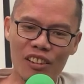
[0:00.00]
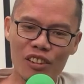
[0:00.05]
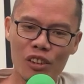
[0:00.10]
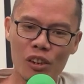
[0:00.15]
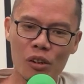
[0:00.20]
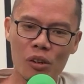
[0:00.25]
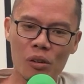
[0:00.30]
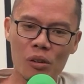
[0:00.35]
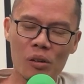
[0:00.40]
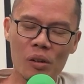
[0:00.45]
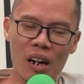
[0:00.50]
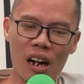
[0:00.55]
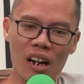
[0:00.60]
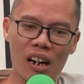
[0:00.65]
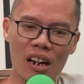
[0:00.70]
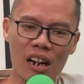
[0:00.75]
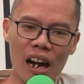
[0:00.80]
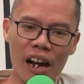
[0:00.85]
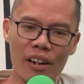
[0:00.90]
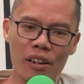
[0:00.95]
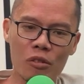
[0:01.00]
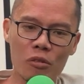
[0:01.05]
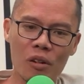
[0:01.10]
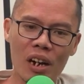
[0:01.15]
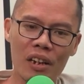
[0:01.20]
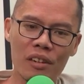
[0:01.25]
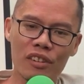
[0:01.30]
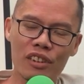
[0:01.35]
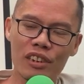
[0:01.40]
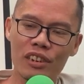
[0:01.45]
so I
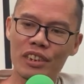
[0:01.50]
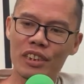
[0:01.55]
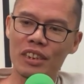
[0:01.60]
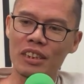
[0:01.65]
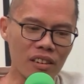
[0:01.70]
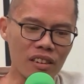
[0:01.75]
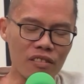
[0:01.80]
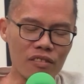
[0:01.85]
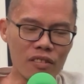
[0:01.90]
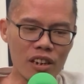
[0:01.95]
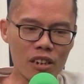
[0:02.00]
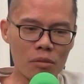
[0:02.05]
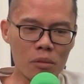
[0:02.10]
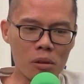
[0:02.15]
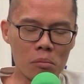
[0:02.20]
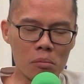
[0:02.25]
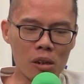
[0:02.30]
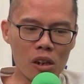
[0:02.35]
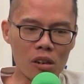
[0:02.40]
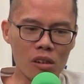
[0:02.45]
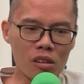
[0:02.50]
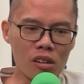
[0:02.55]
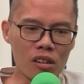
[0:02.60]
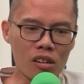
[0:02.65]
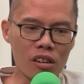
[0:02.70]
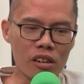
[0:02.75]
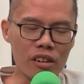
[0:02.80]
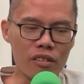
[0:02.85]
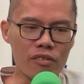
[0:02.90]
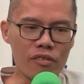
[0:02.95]
write this investment blog
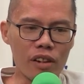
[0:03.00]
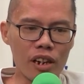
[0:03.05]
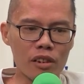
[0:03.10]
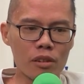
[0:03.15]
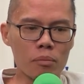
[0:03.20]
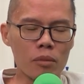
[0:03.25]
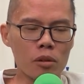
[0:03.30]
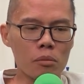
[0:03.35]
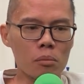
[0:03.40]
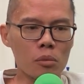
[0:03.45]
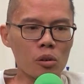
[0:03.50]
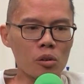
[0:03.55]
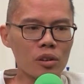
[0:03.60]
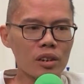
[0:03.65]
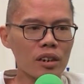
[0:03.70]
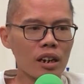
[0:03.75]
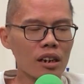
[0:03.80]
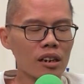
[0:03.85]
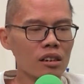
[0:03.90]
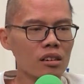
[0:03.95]
called Investment Moats.